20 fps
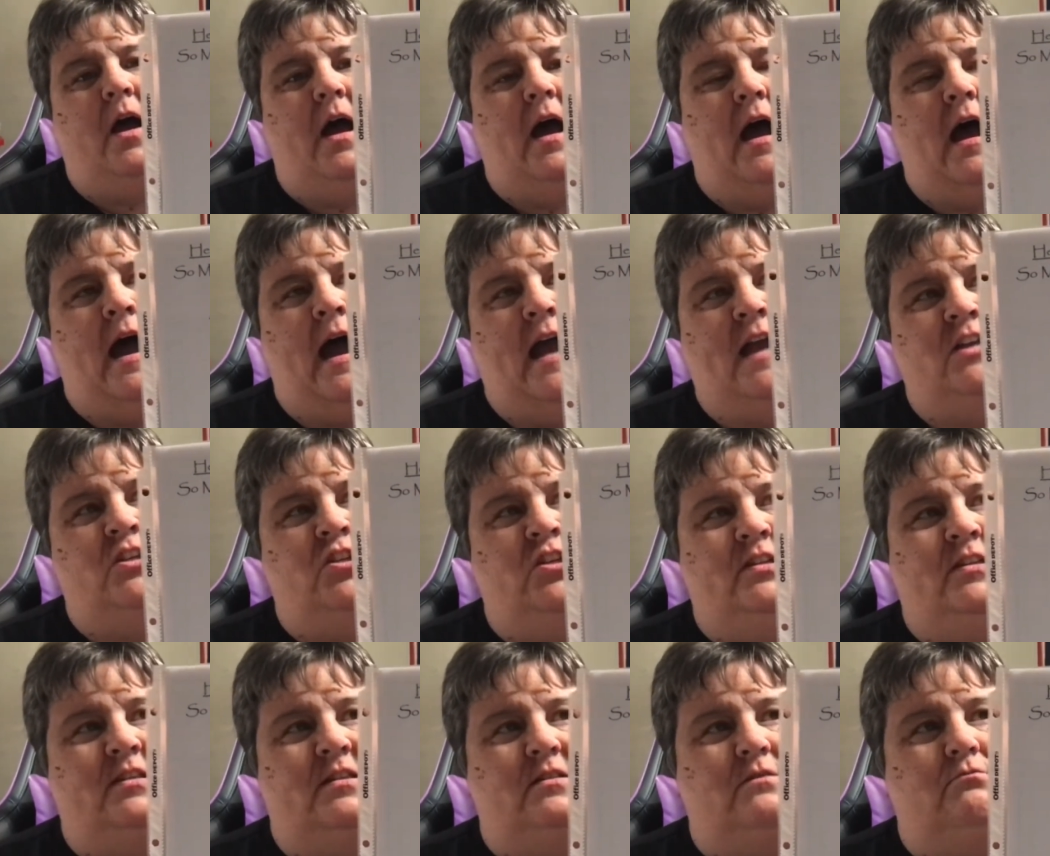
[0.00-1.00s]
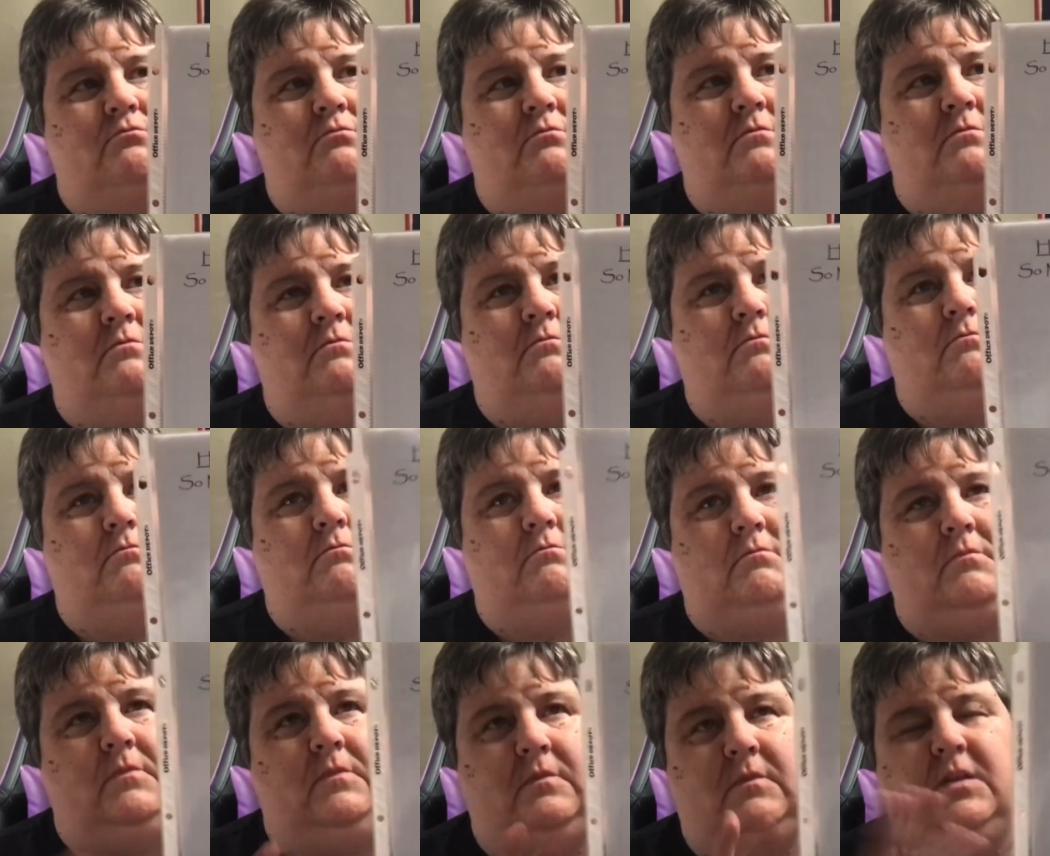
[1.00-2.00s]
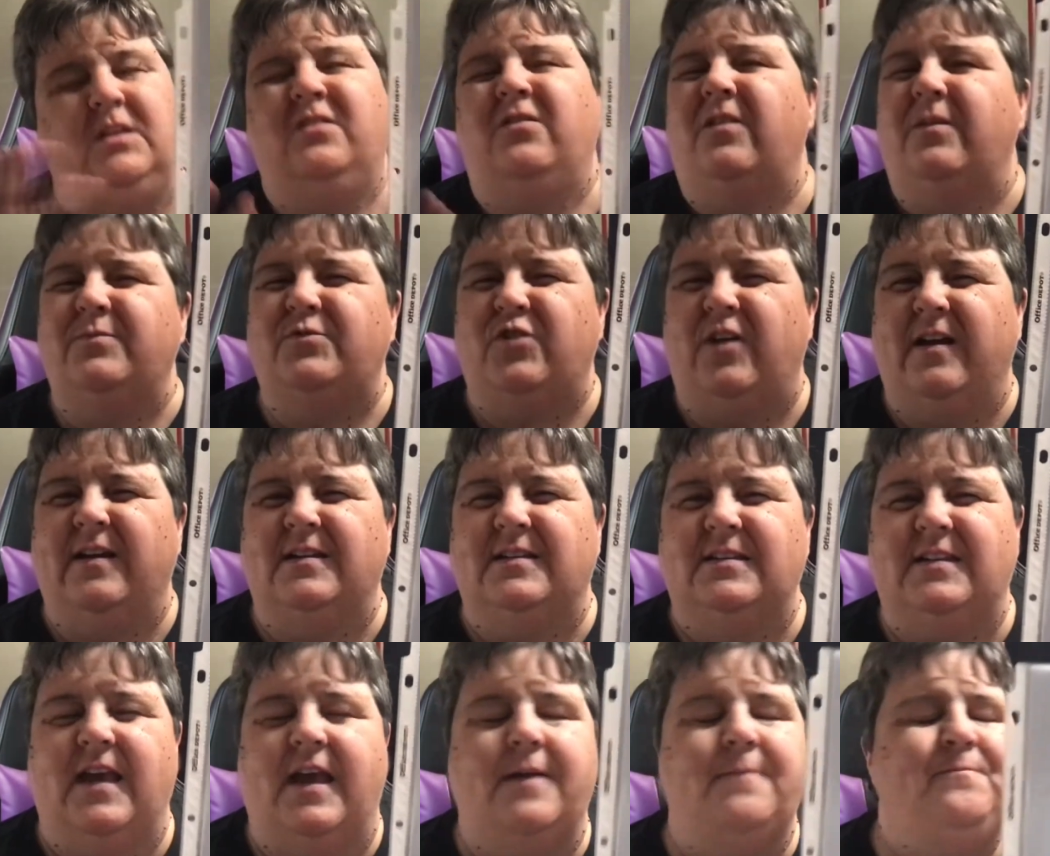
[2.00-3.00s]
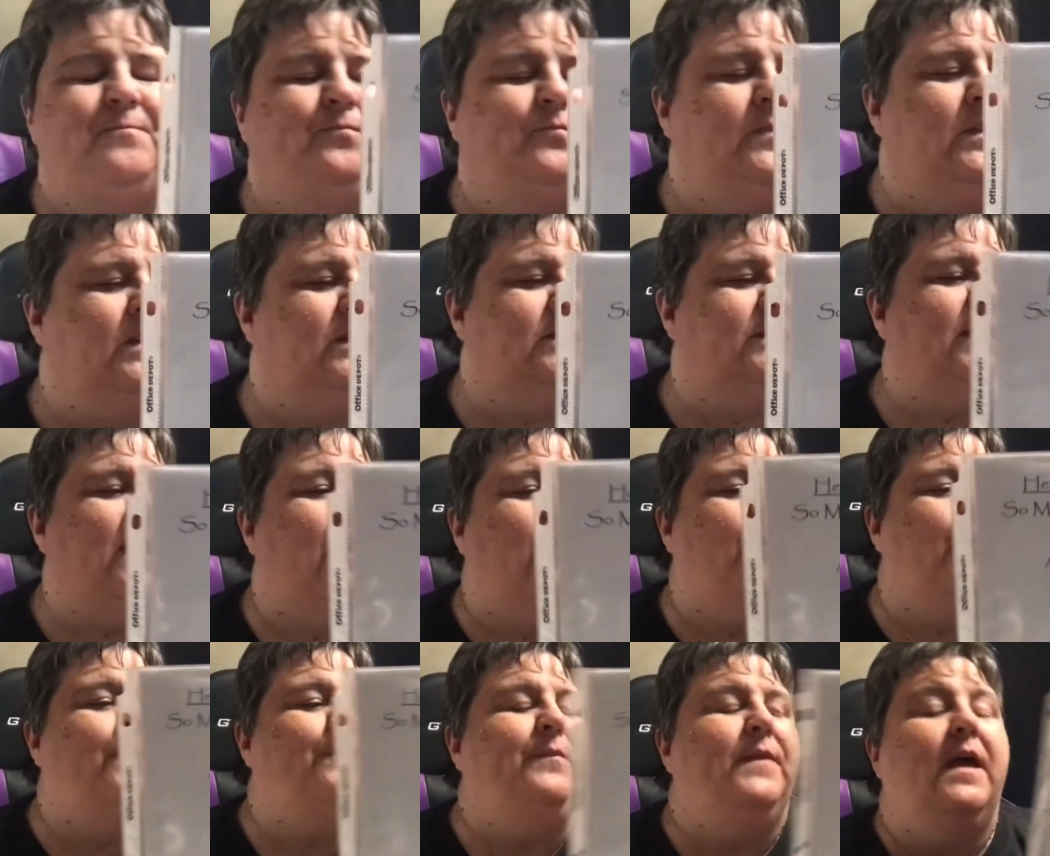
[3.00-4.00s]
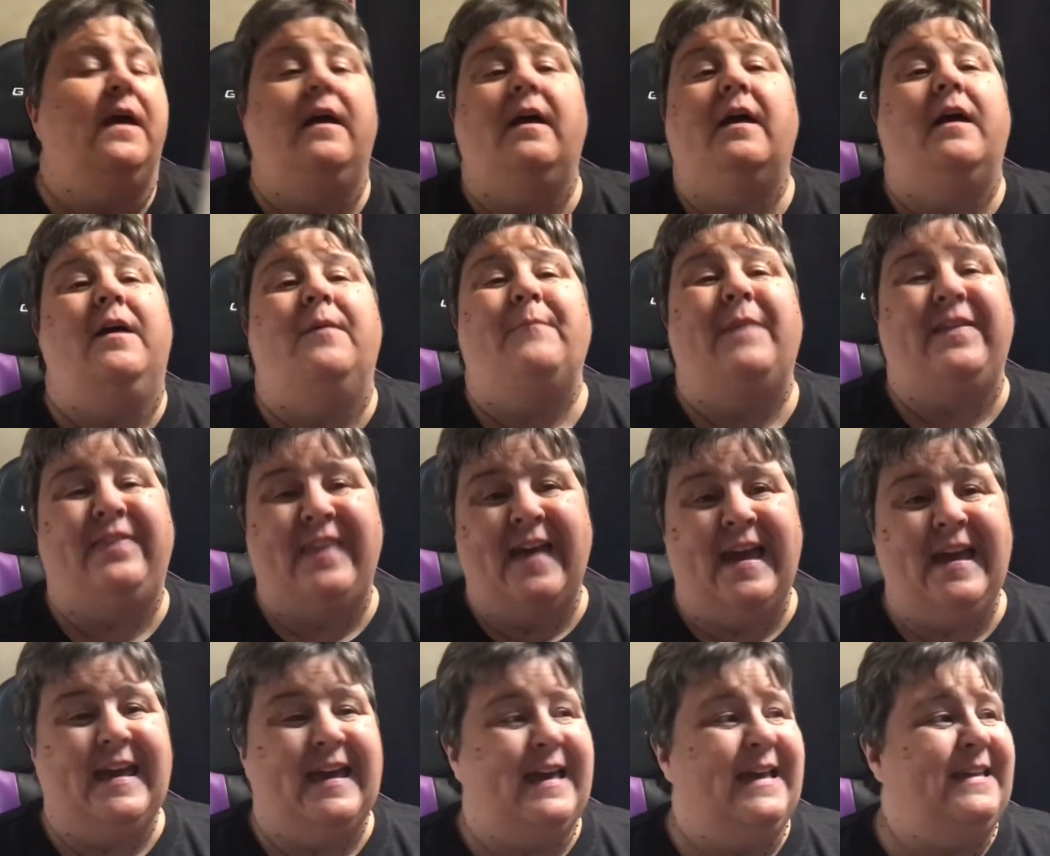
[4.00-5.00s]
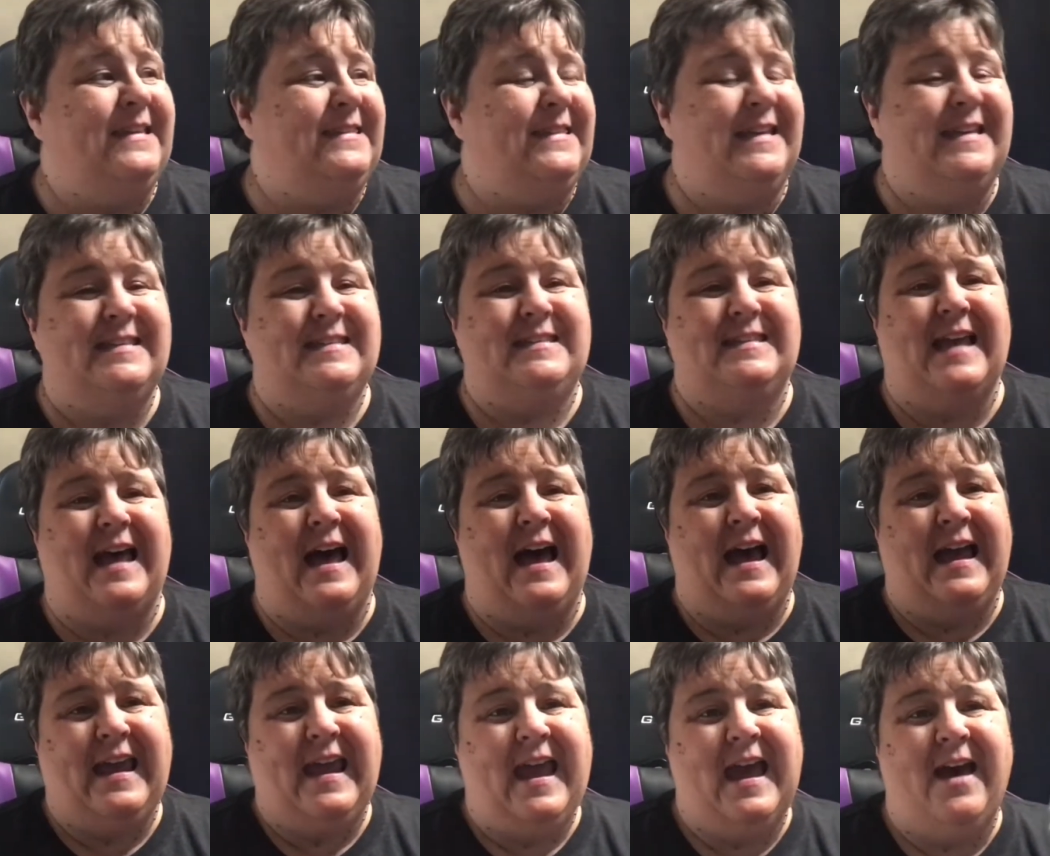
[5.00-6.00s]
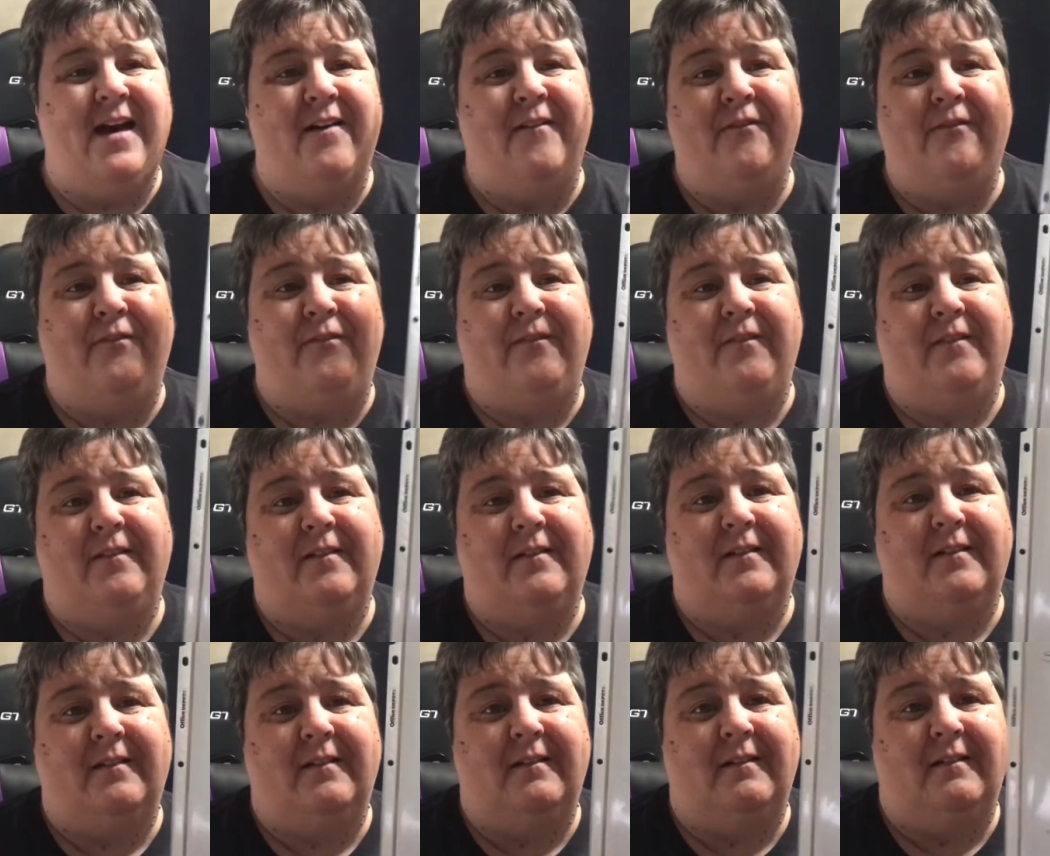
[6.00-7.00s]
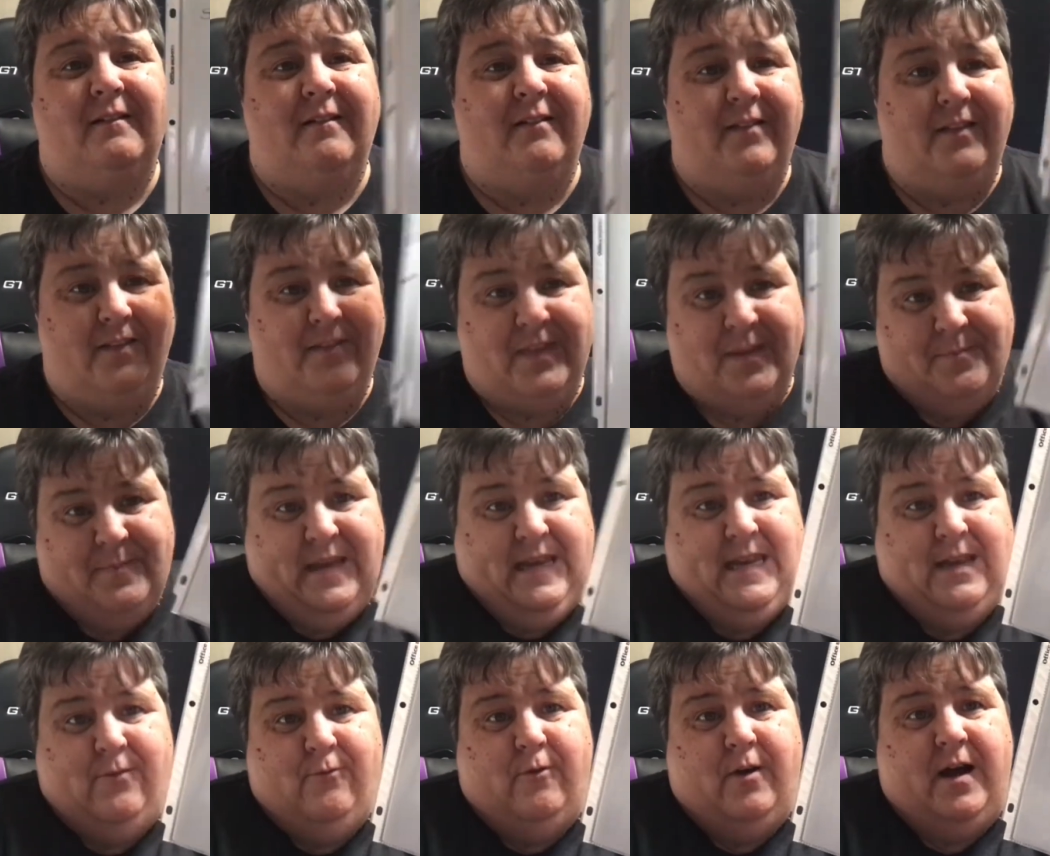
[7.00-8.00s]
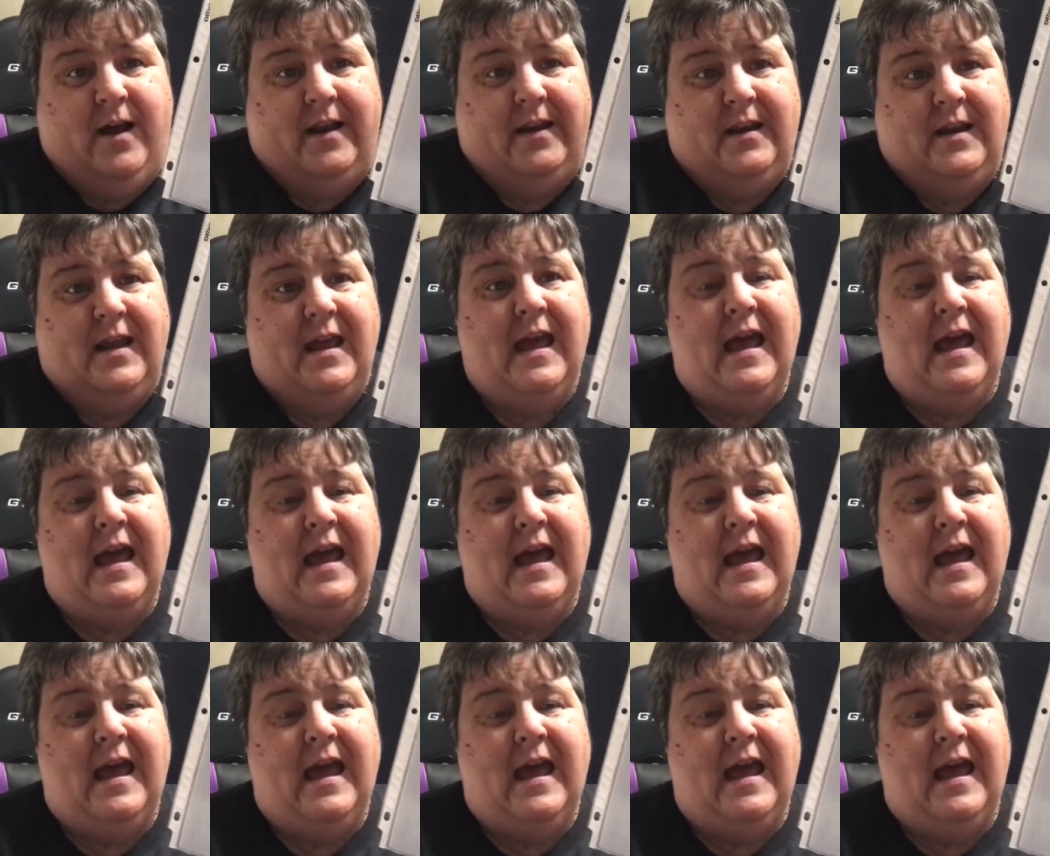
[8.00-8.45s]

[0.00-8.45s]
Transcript: I just, you know what I'm trying to say? So, my thing is I have the mini one.